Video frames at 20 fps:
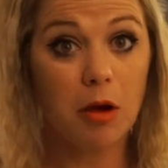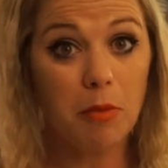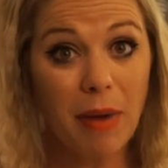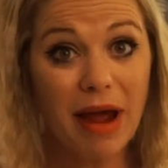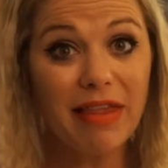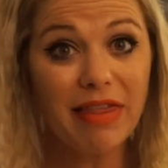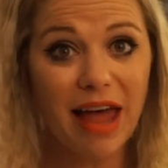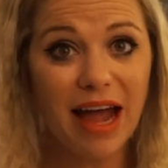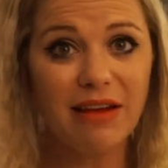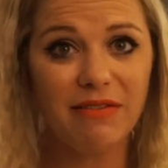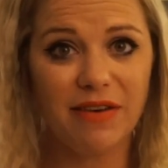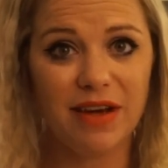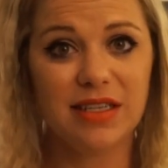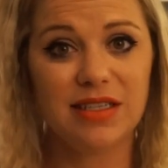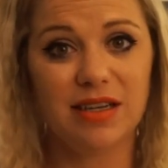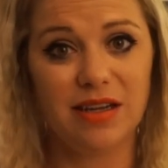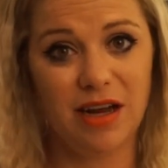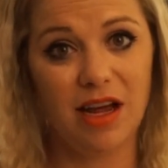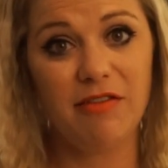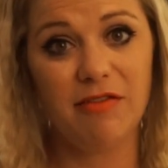My life
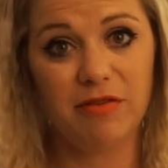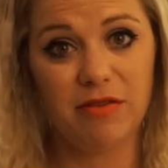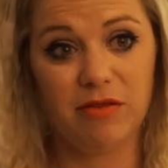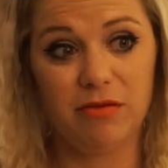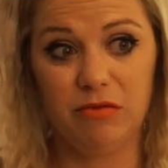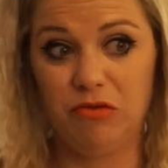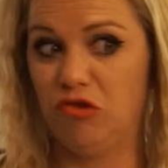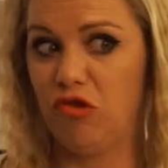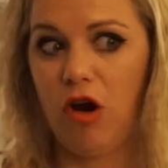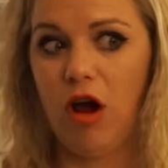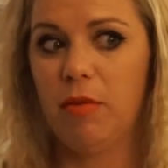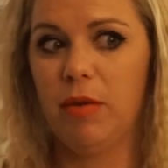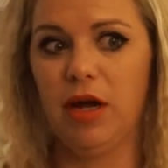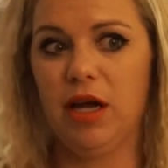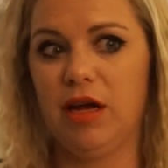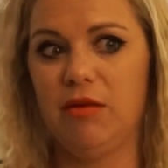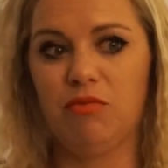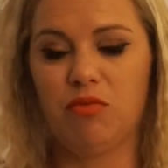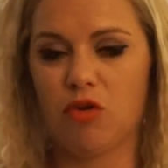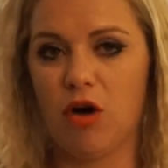has enough drama
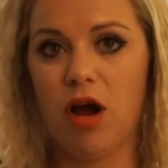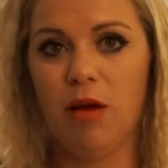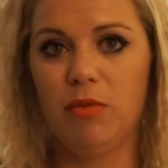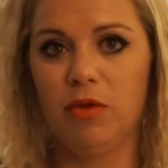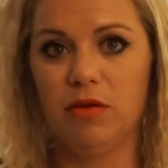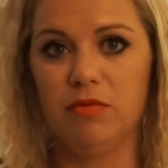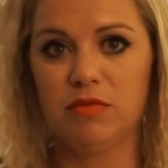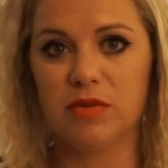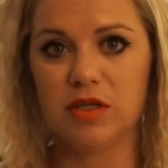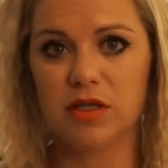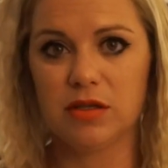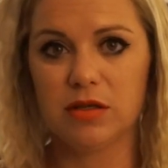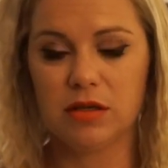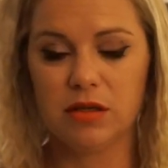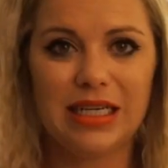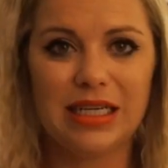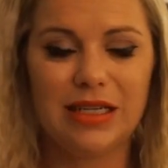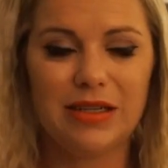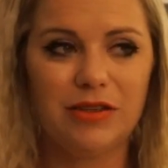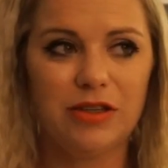and problems.
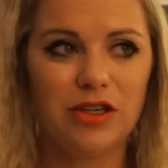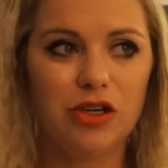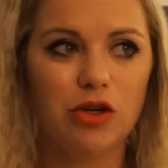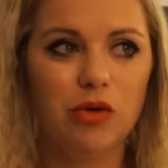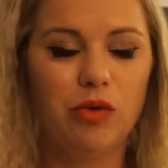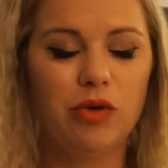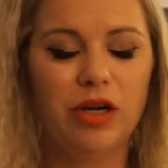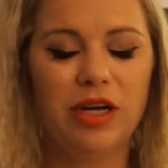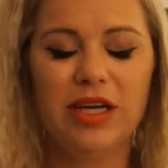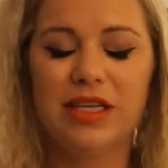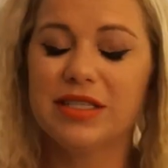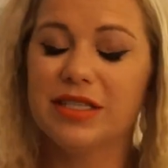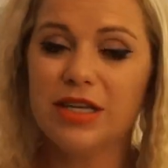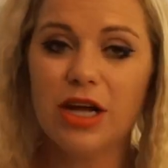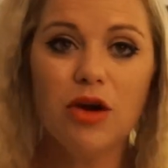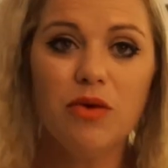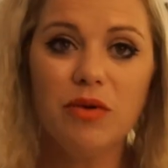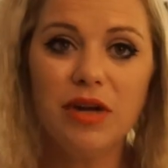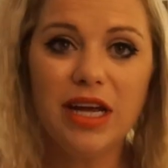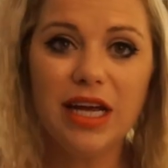There is
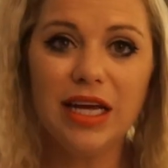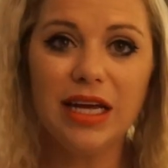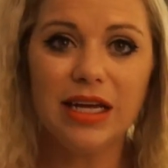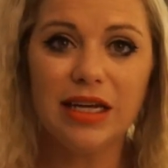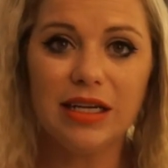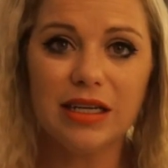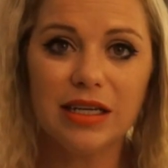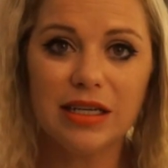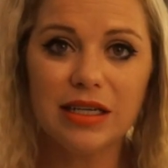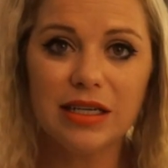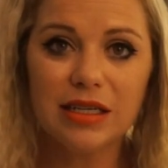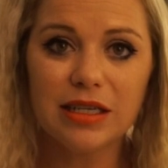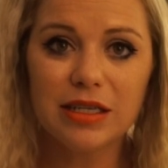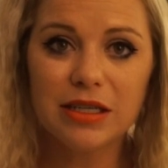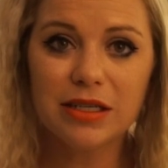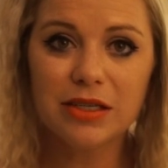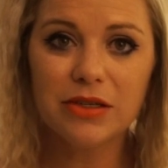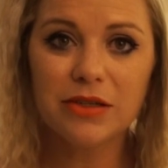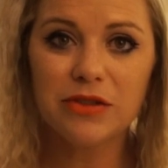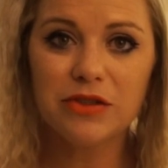no need
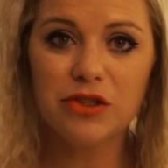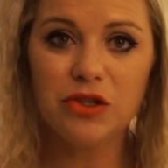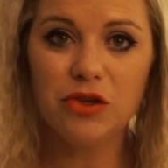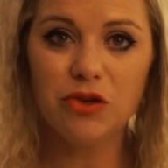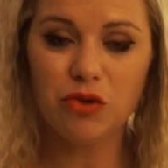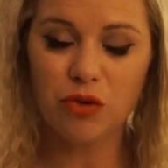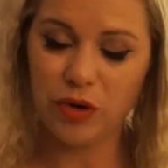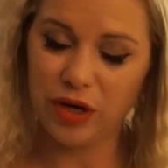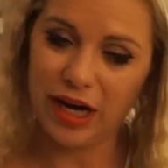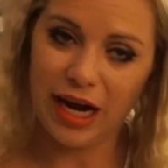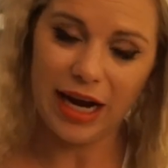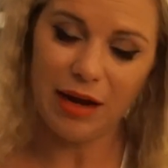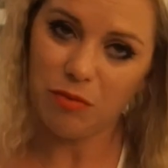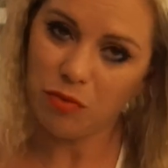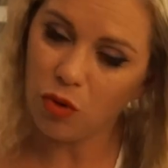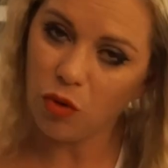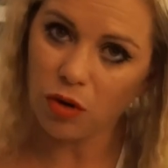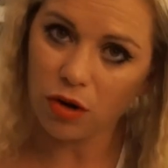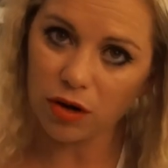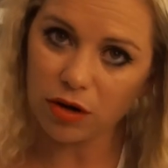to create
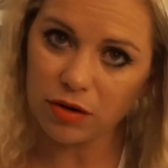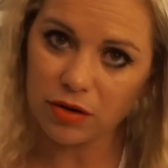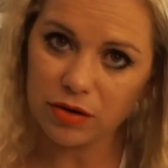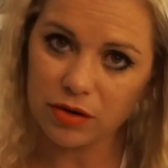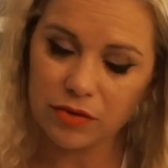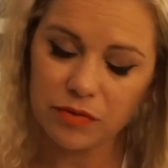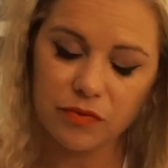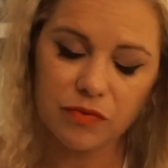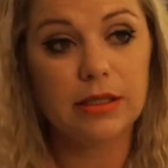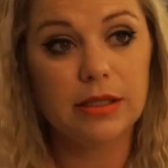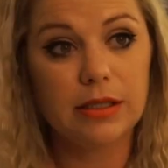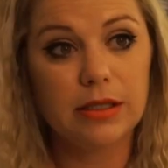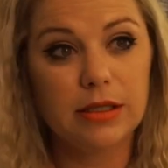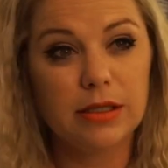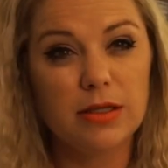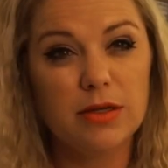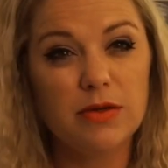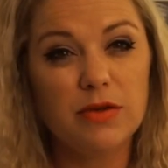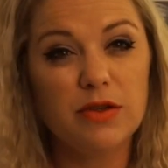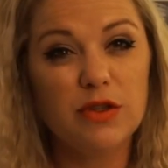more.
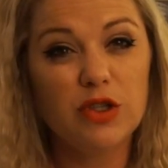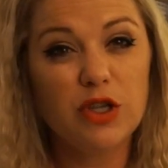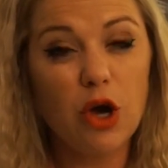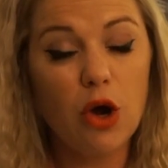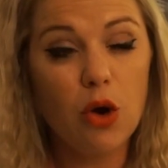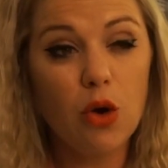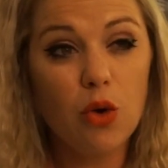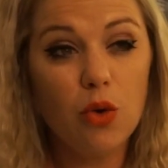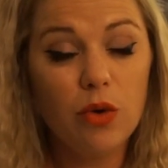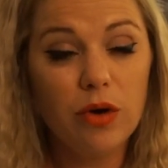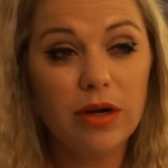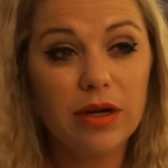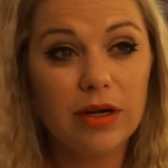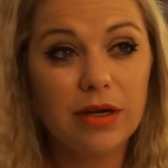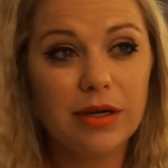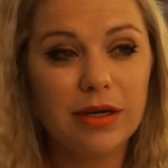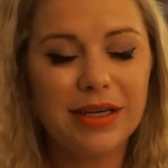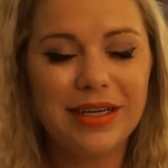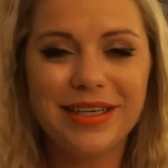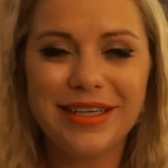So
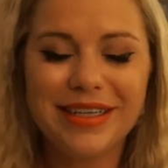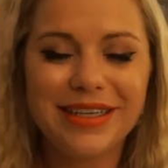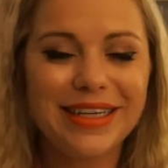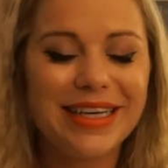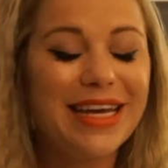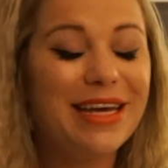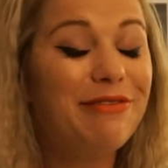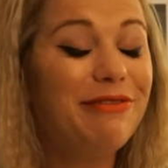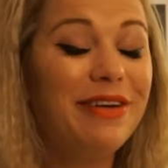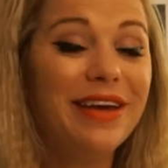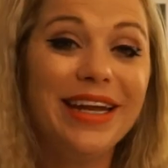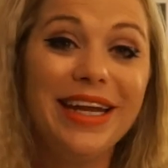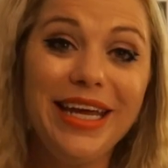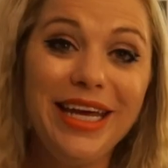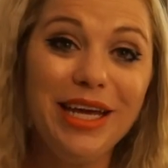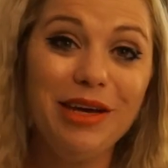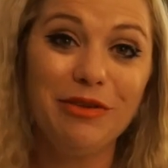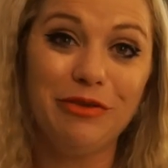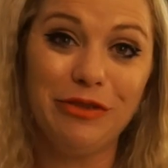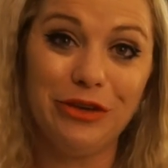if
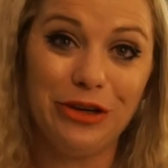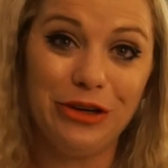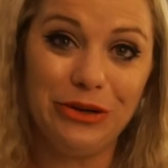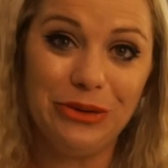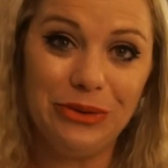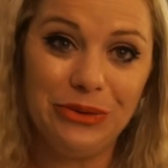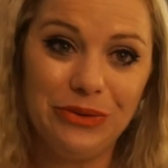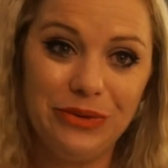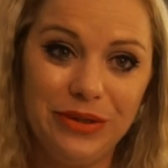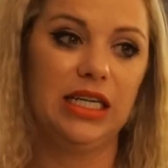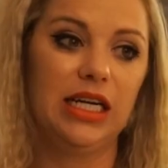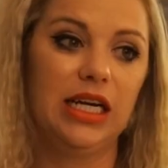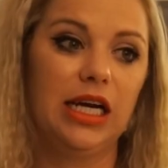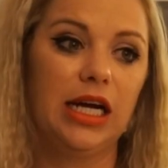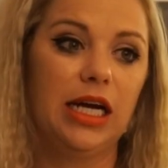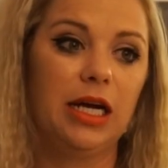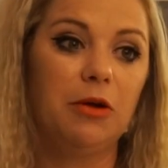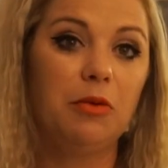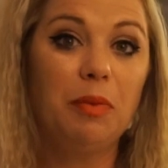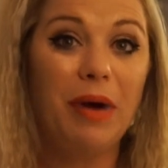any of you
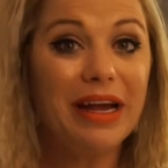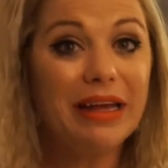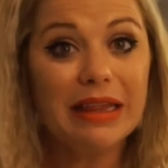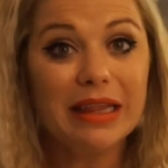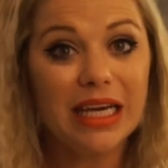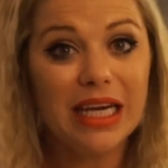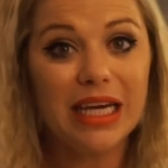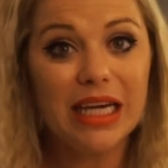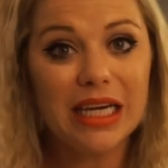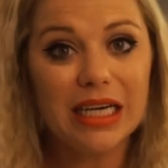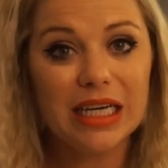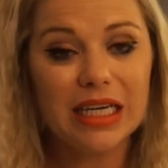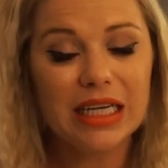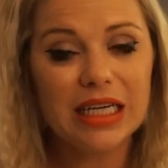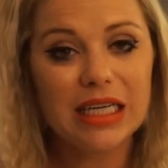might think